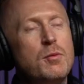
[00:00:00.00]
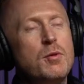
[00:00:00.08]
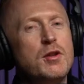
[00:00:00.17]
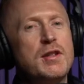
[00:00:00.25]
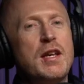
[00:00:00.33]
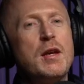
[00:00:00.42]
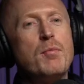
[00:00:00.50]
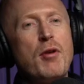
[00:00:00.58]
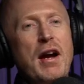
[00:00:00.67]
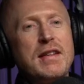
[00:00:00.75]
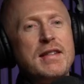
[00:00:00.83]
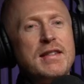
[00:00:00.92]
would you say you
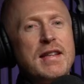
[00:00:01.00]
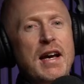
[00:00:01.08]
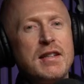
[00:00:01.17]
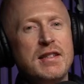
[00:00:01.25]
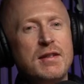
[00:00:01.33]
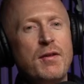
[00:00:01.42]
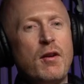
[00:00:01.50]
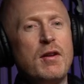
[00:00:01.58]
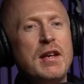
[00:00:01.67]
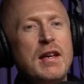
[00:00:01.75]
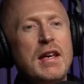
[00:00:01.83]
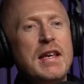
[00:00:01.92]
practice that? Because it's a
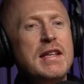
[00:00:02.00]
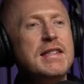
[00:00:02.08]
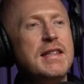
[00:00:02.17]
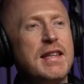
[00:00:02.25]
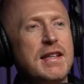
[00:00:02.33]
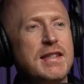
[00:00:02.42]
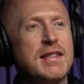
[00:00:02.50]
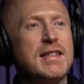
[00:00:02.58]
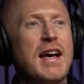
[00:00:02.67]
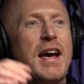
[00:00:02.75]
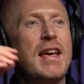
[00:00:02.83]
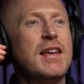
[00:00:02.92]
very easy thing to
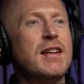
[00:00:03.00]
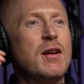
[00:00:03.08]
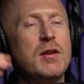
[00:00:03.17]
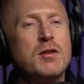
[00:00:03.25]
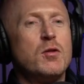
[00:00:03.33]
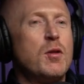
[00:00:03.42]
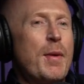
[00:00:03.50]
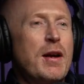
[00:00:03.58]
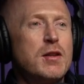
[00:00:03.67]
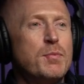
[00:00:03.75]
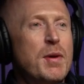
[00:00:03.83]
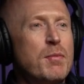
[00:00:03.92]
say. You know, it's all about
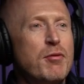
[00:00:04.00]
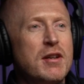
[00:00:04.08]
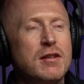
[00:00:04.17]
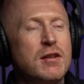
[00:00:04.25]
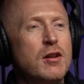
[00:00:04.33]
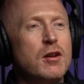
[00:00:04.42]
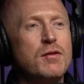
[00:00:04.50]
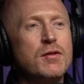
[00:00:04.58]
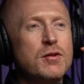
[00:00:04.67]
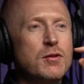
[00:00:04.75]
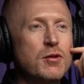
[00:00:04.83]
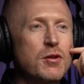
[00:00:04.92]
just be present. life
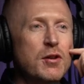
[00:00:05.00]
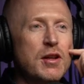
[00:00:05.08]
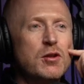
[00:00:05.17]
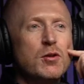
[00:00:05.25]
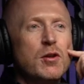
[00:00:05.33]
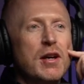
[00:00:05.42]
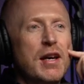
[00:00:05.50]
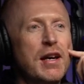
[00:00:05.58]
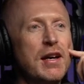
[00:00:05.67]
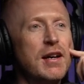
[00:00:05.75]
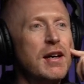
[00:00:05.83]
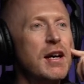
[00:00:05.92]
short. Enjoy
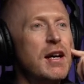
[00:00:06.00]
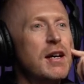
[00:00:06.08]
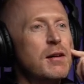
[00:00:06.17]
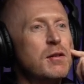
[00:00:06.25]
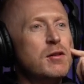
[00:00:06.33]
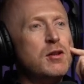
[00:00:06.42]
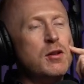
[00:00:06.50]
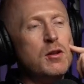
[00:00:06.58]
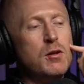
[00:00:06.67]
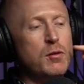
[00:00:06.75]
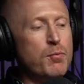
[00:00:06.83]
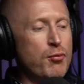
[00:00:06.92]
it. Do
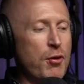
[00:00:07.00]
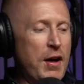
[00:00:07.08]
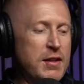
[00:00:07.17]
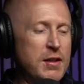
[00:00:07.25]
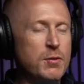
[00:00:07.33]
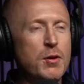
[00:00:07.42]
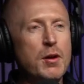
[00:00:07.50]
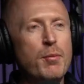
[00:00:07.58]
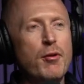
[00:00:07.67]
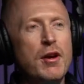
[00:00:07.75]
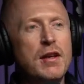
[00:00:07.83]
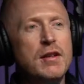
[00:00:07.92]
you practice what you
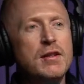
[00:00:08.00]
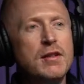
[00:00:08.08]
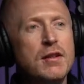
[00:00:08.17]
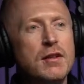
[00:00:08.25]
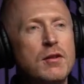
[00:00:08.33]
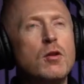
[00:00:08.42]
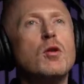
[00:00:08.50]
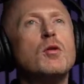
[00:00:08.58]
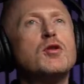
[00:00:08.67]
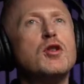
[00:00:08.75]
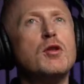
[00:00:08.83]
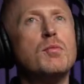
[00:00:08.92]
preach, or
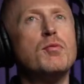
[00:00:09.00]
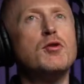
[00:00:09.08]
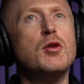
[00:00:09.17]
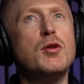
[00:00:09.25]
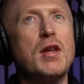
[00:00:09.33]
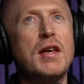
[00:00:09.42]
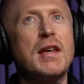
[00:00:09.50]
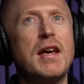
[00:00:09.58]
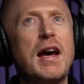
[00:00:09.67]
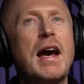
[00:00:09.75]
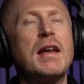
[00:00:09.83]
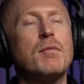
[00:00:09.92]
do you do you think it
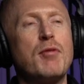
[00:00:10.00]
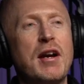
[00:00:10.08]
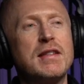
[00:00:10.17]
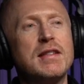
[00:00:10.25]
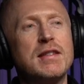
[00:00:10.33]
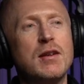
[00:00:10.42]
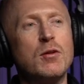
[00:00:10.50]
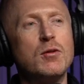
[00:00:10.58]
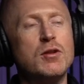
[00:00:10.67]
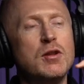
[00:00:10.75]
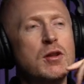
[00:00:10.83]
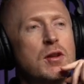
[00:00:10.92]
and practice it, or
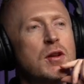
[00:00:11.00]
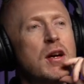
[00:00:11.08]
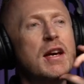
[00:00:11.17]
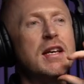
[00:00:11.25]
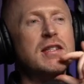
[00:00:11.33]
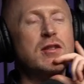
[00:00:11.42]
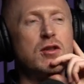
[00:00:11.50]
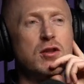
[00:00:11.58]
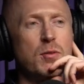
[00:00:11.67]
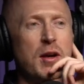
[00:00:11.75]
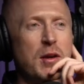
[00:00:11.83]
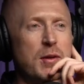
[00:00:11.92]
do you? Is it just the
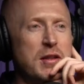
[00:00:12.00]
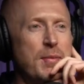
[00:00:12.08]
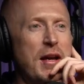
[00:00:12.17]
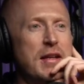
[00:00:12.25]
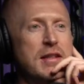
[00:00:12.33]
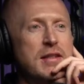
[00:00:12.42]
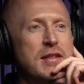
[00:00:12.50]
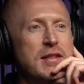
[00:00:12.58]
way you explain it to